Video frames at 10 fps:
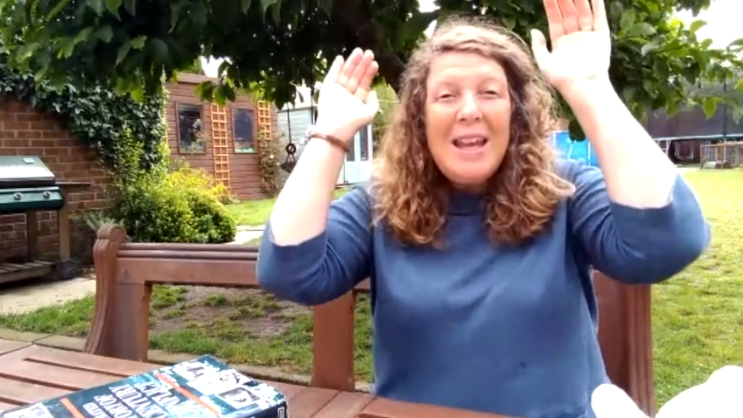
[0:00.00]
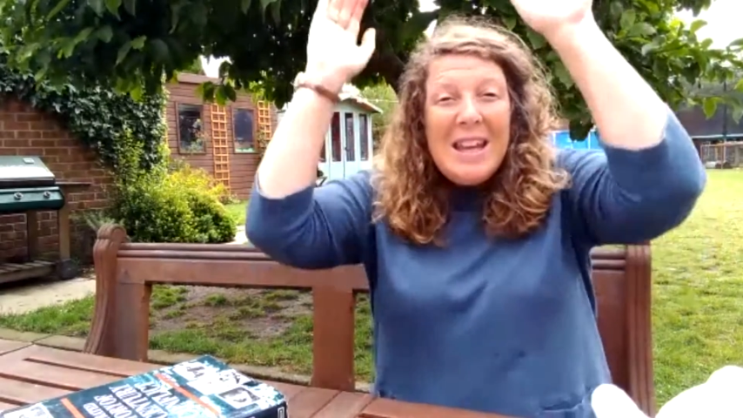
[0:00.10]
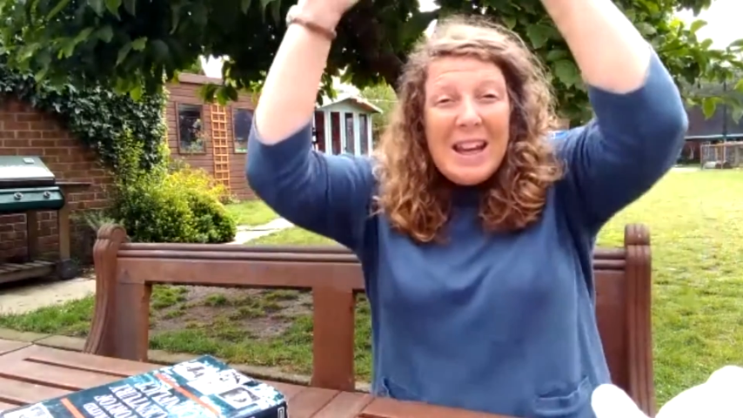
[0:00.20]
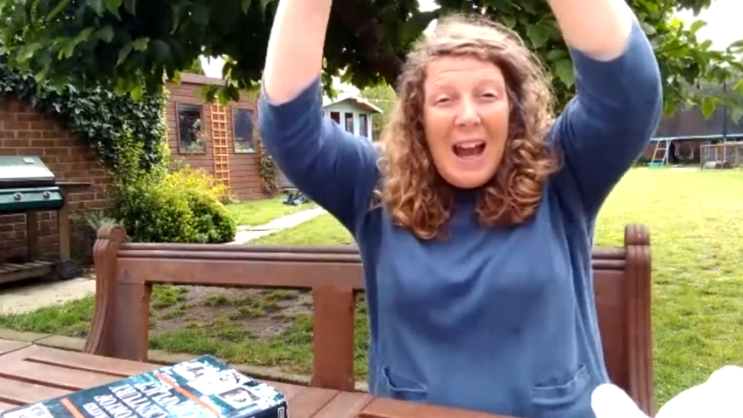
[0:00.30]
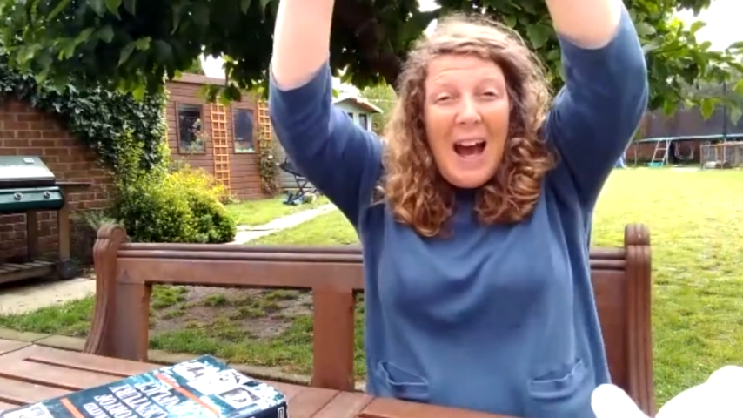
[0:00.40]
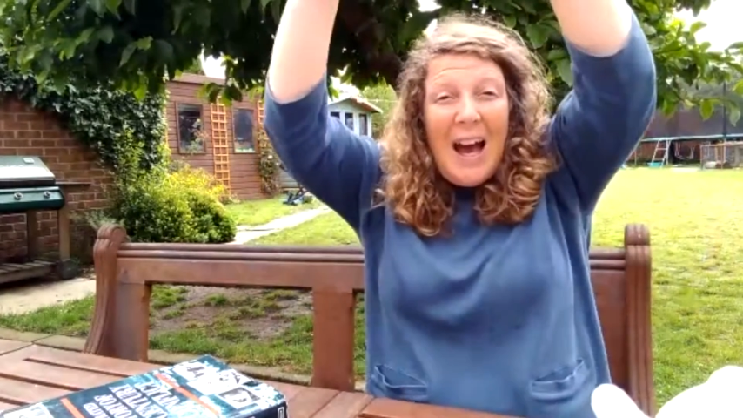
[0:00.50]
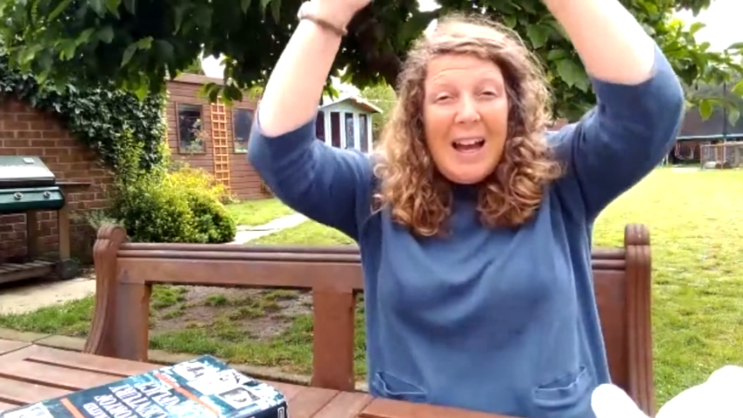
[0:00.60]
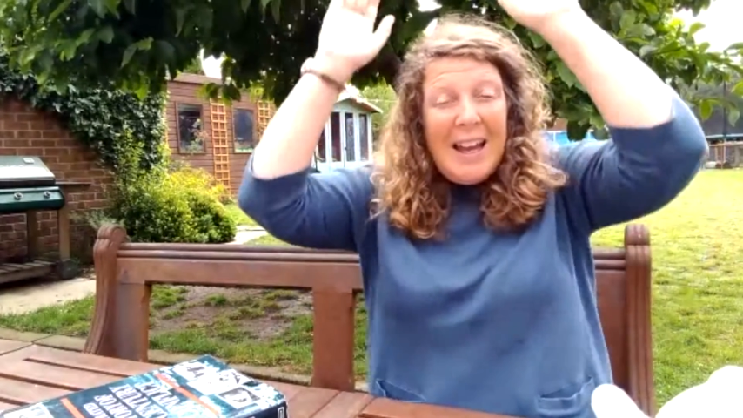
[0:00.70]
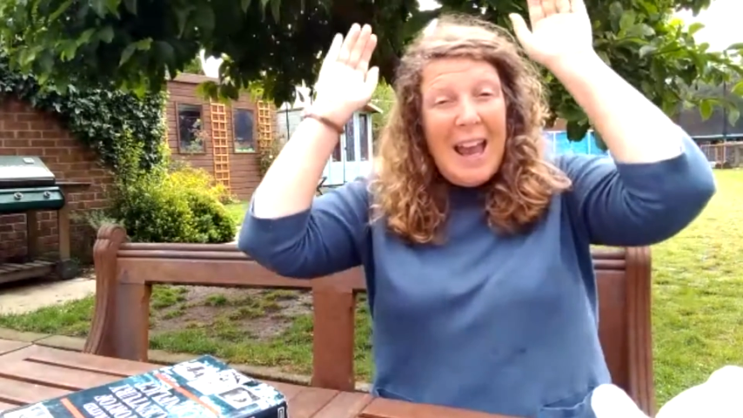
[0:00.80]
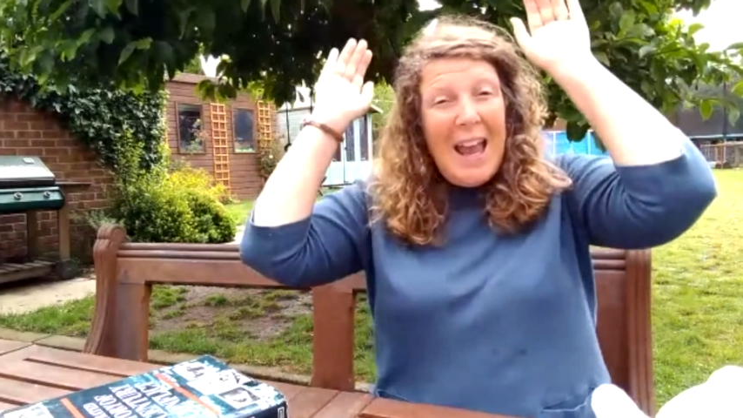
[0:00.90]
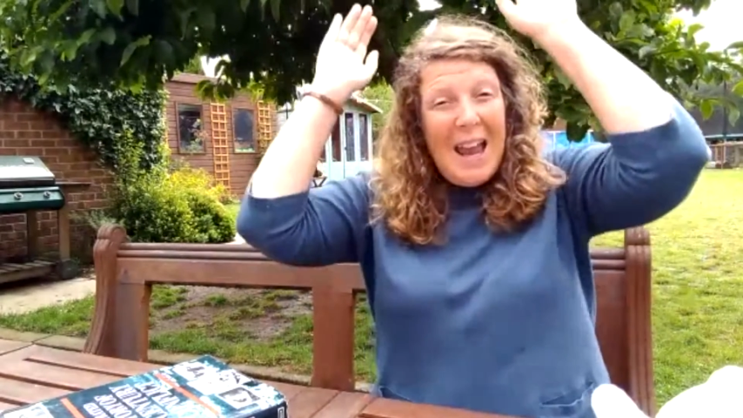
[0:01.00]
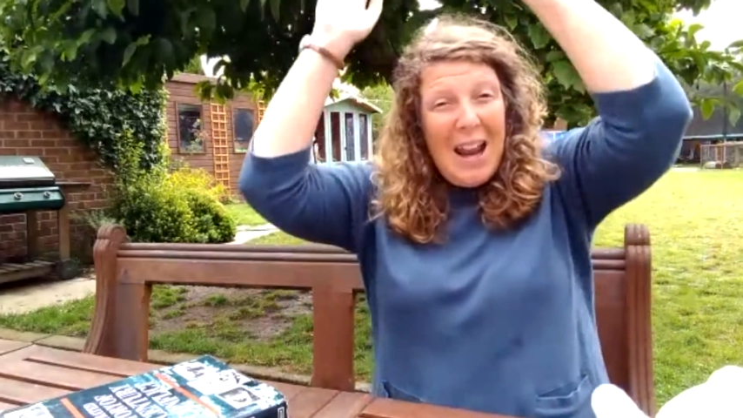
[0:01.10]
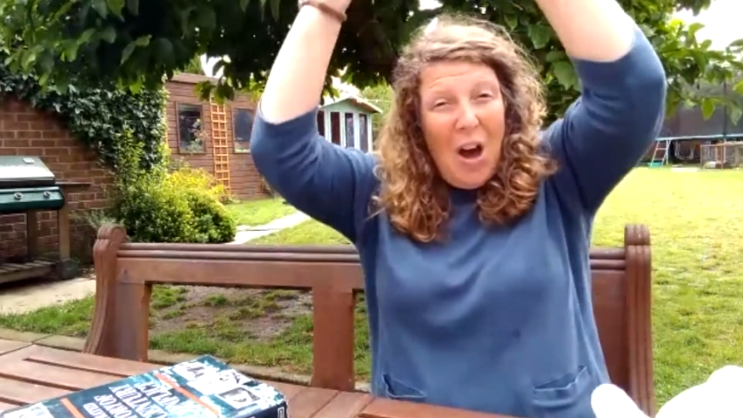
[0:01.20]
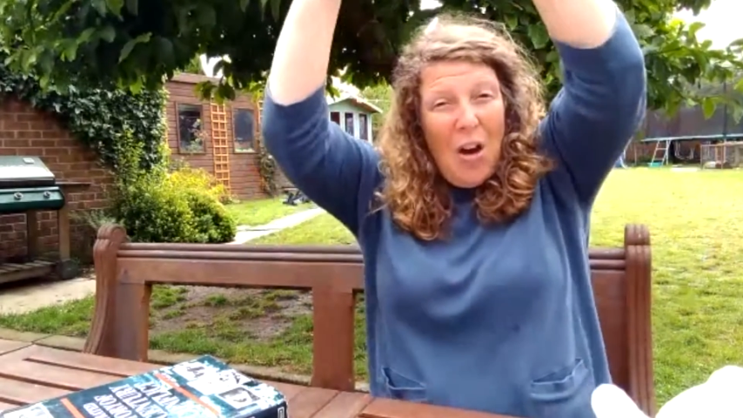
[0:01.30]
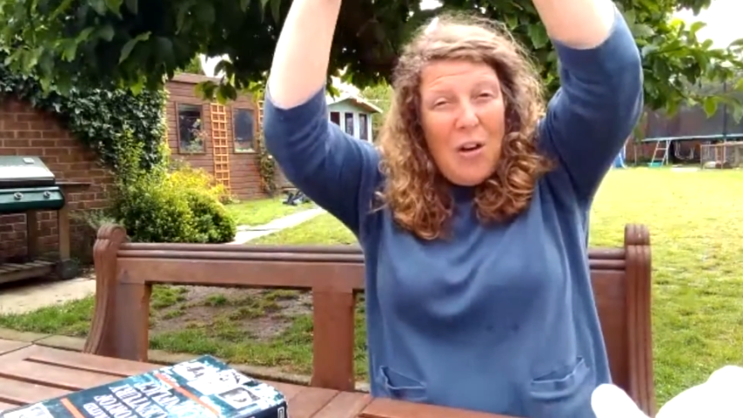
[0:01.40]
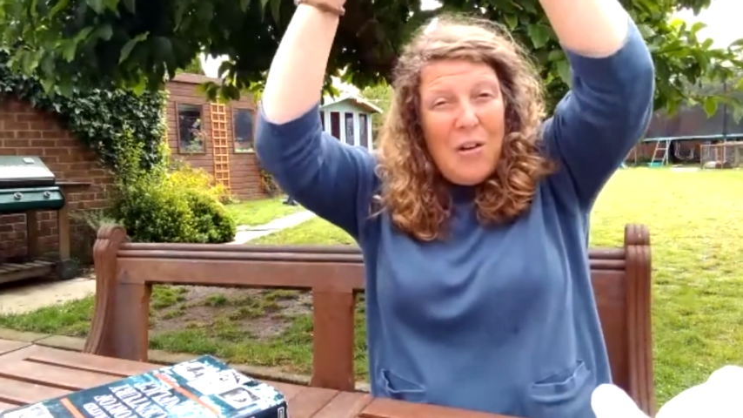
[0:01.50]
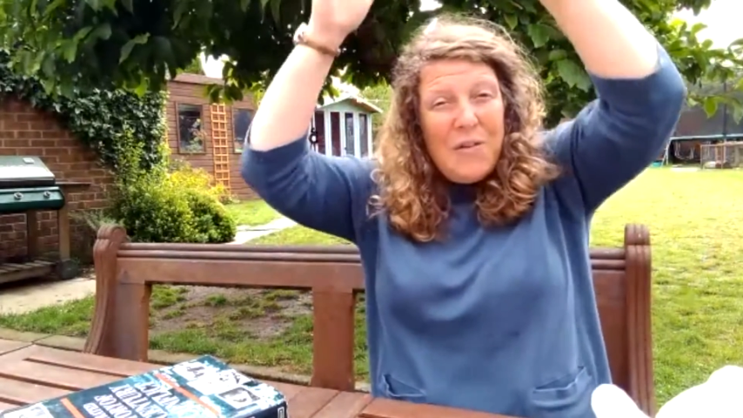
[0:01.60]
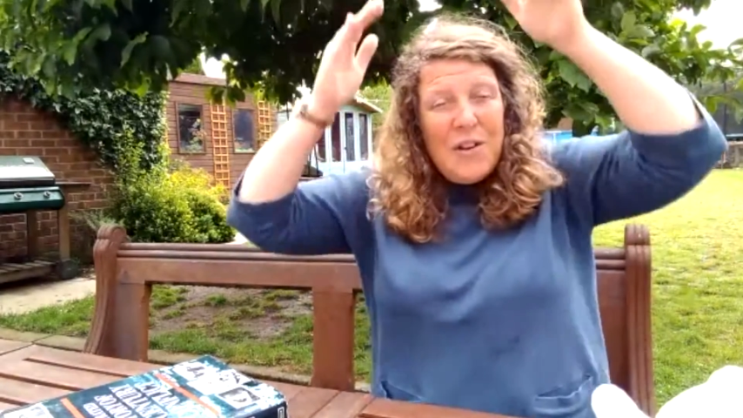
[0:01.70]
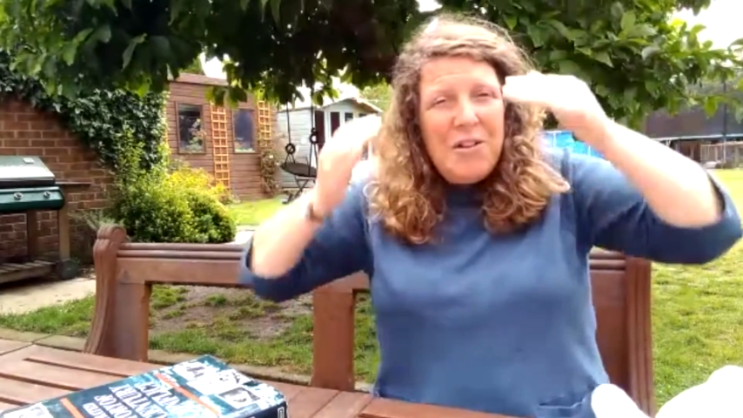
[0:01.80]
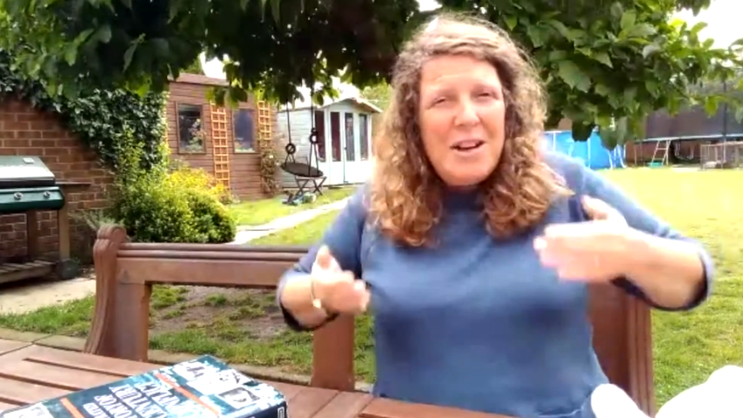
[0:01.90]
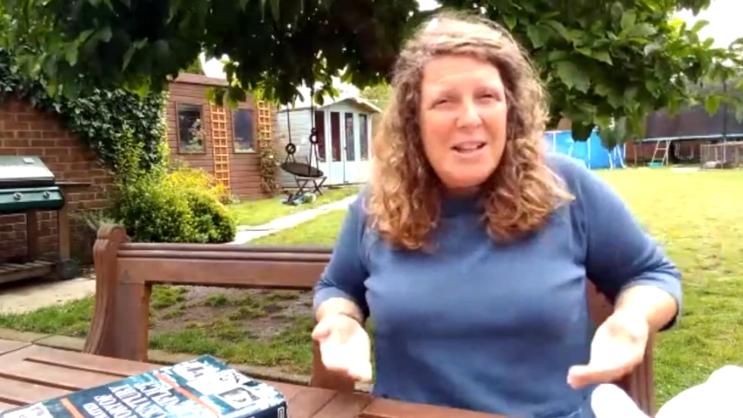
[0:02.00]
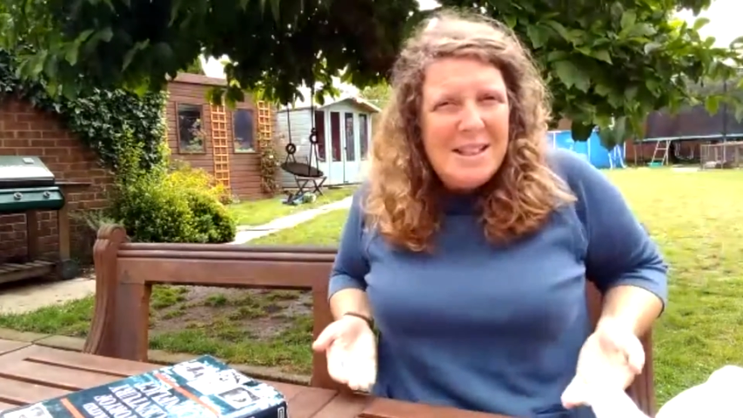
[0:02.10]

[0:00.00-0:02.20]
you can't get over it.